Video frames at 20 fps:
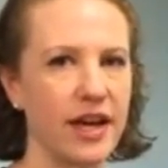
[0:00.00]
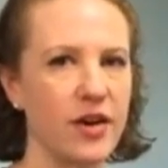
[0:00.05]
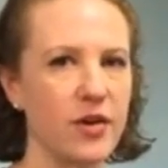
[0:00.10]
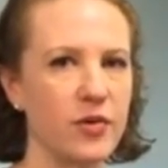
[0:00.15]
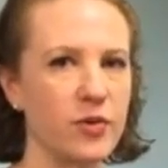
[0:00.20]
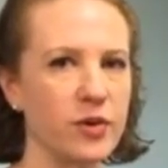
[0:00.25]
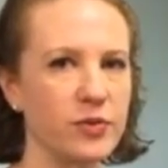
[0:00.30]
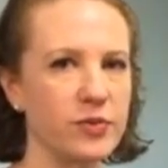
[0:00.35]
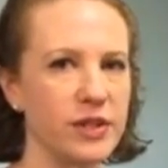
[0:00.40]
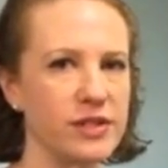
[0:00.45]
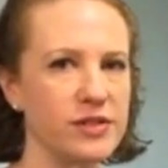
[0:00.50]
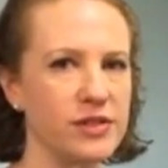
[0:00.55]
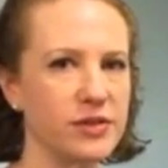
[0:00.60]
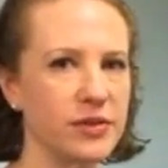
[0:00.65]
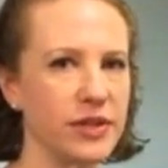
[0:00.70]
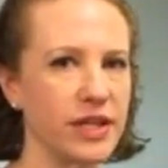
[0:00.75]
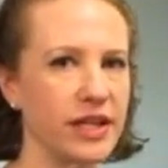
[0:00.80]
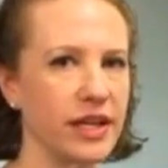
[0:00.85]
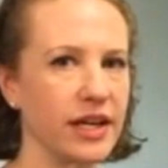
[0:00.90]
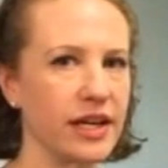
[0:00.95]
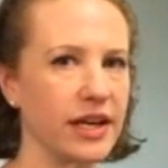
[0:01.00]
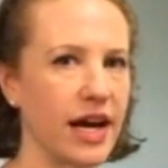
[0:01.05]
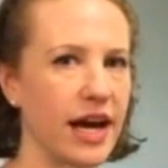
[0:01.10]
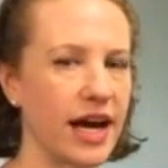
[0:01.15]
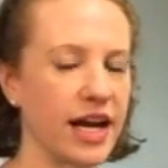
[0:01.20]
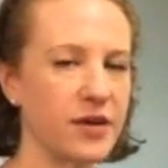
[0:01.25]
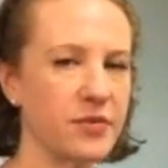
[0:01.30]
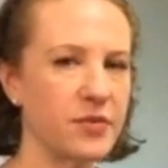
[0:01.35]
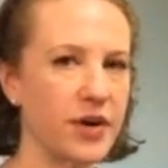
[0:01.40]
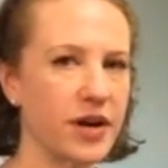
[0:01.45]
We'll be doing an
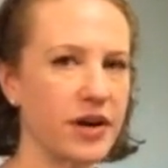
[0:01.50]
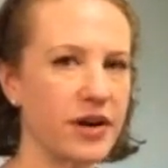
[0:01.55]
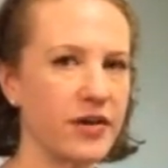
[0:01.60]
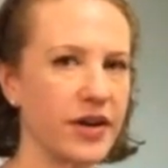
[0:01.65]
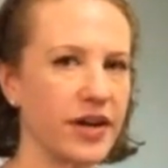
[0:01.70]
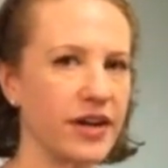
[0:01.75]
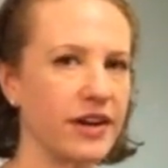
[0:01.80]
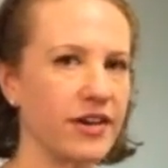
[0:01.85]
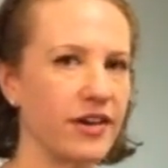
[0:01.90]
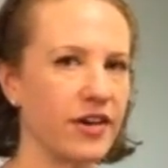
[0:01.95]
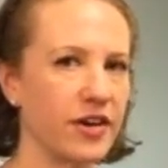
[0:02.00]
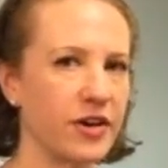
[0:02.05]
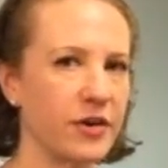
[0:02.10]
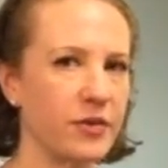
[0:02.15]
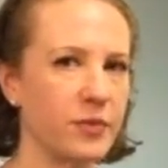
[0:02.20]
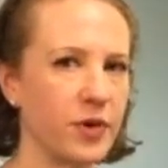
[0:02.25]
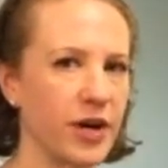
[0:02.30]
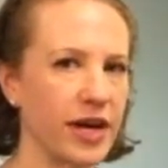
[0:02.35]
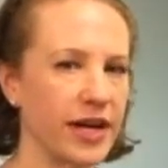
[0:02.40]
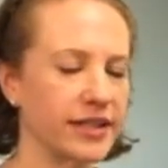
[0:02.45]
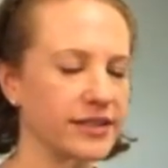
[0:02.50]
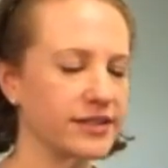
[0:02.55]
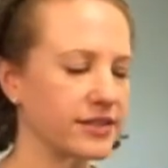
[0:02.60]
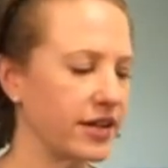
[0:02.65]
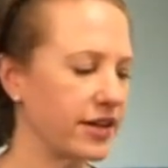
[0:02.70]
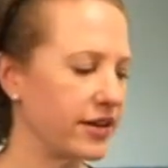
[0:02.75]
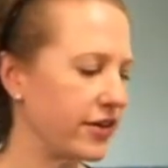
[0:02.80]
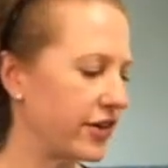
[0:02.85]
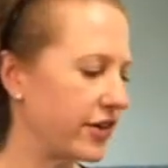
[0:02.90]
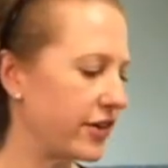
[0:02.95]
eyebrow and an arm wax
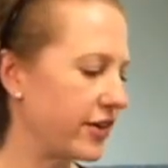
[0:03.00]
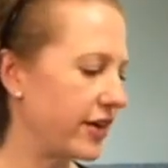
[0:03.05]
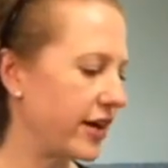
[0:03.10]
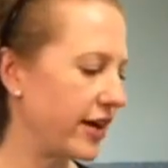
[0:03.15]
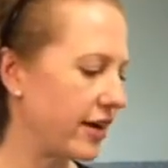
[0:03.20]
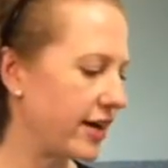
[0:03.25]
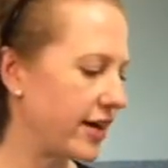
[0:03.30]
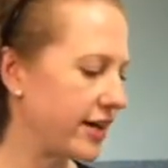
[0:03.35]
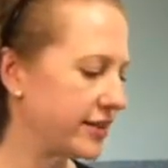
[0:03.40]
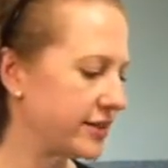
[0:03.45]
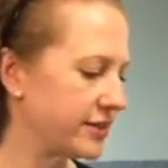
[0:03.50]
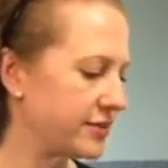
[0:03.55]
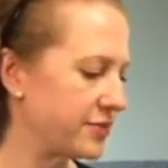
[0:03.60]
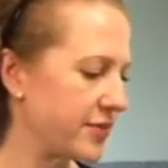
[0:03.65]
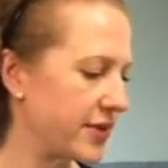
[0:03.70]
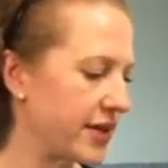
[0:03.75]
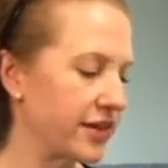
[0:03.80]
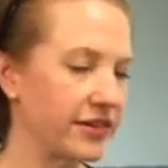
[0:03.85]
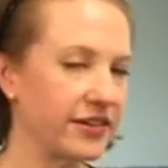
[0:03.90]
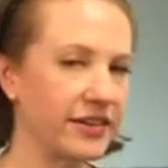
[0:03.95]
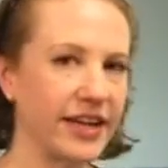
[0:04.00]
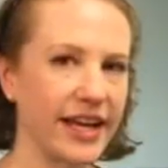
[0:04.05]
on our awesome model,